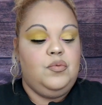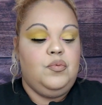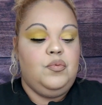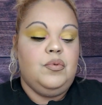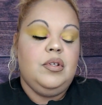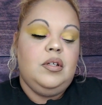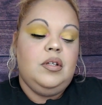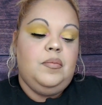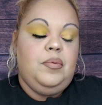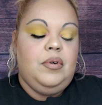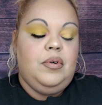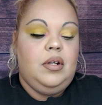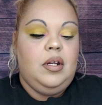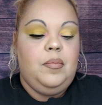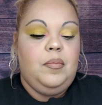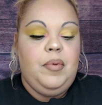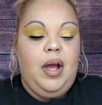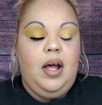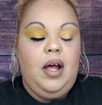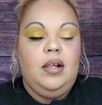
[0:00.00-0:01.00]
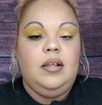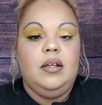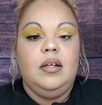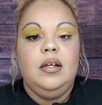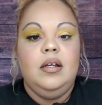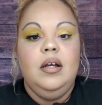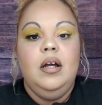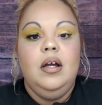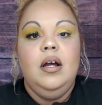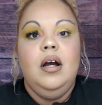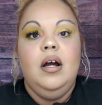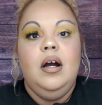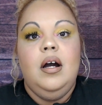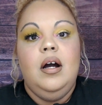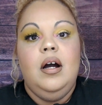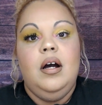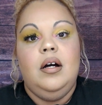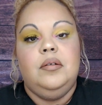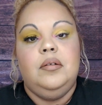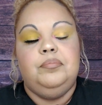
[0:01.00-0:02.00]
really pretty palette.
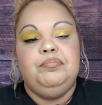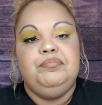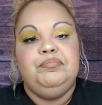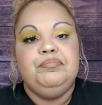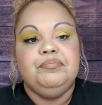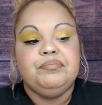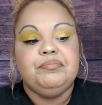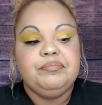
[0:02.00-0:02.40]
I